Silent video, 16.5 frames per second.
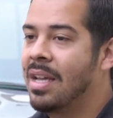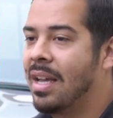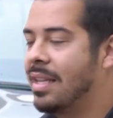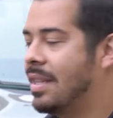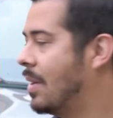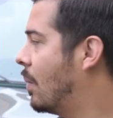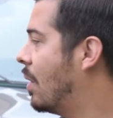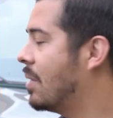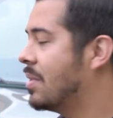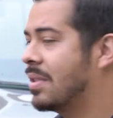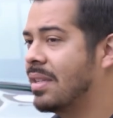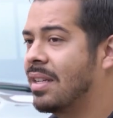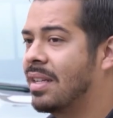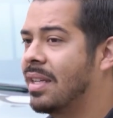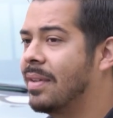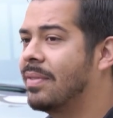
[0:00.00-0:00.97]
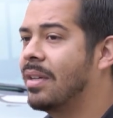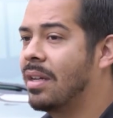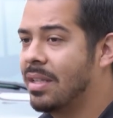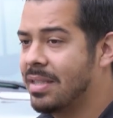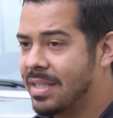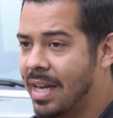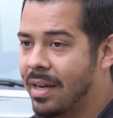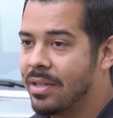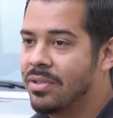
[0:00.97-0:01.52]
And then we're also going to give the
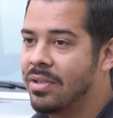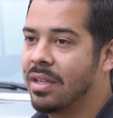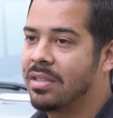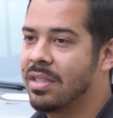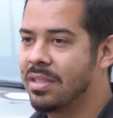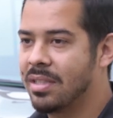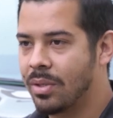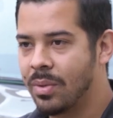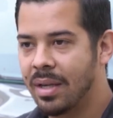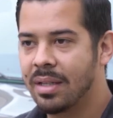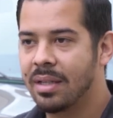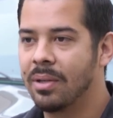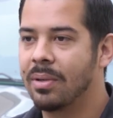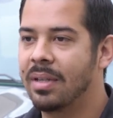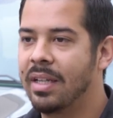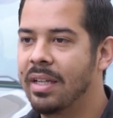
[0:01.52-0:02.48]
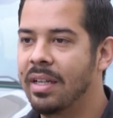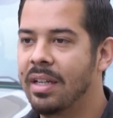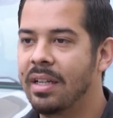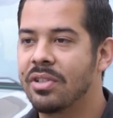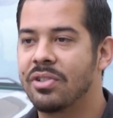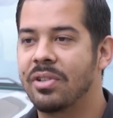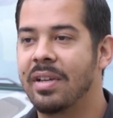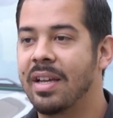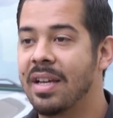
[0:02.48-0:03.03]
entire truck just a quick little cleaning and
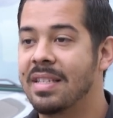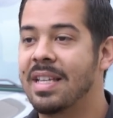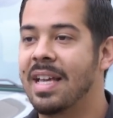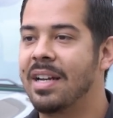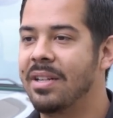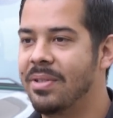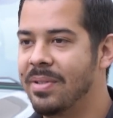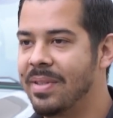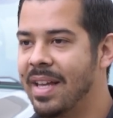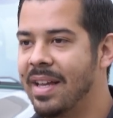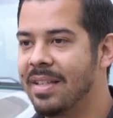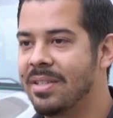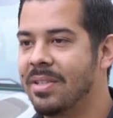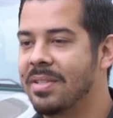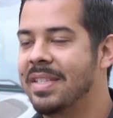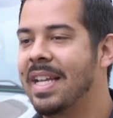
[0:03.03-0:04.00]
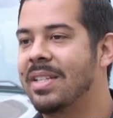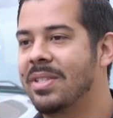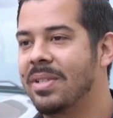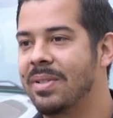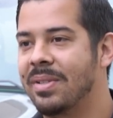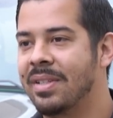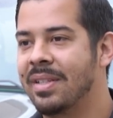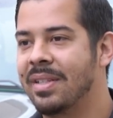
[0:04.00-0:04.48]
show you guys how to do that. So stay tuned.